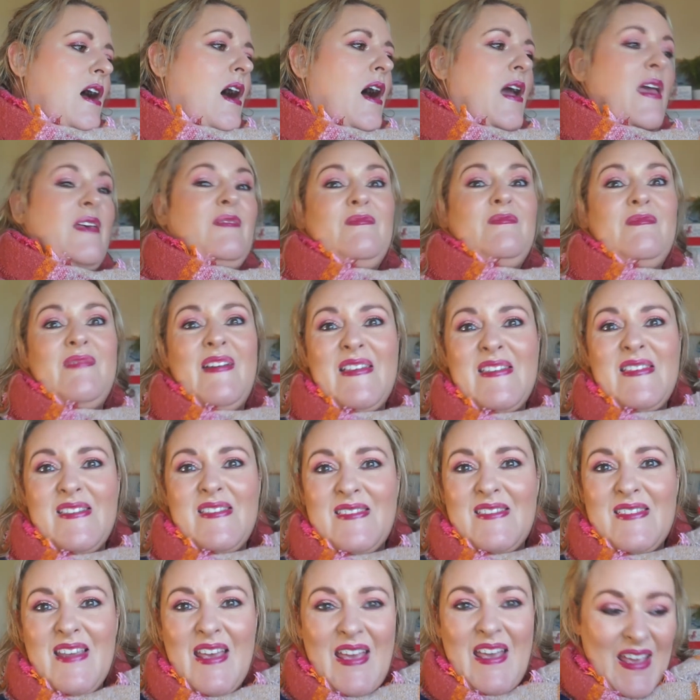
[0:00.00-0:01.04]
I am
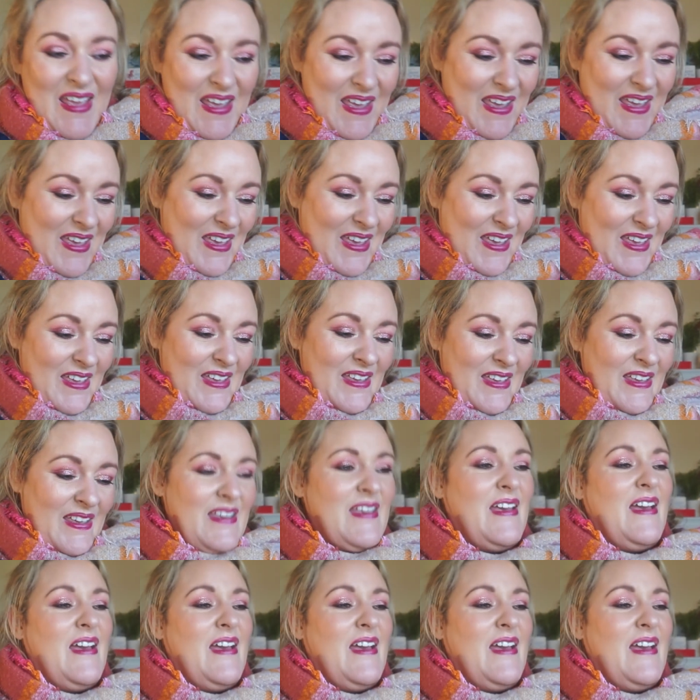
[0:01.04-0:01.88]
Misty.